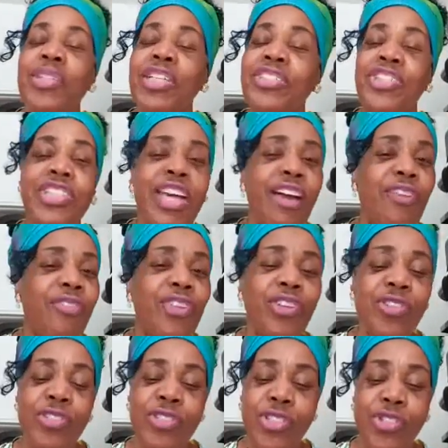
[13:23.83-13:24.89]
She never
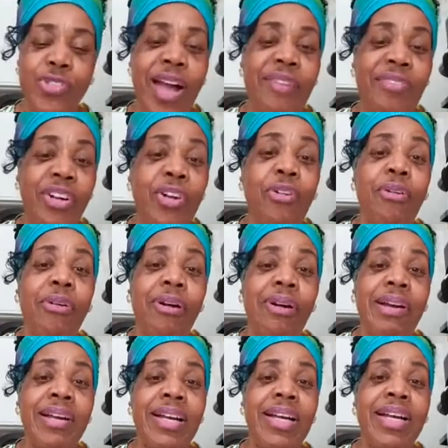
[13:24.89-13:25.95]
learned to drive a
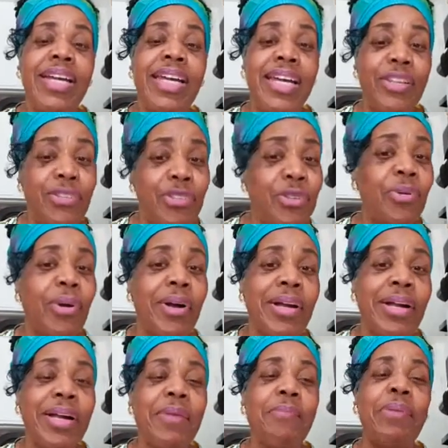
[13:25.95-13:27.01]
car in New
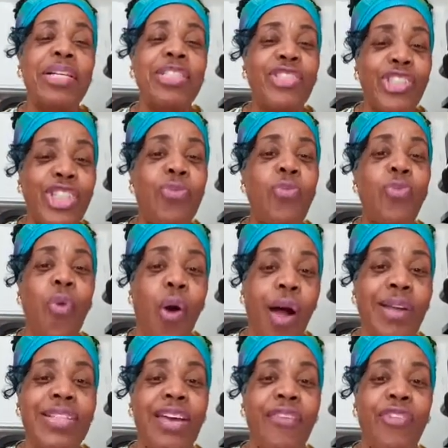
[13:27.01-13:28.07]
York, but she
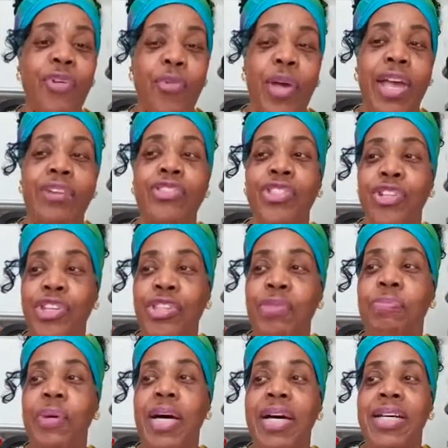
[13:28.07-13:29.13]
walked everywhere, took the
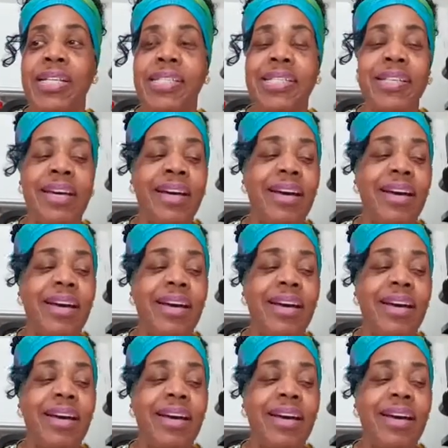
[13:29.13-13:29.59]
bus,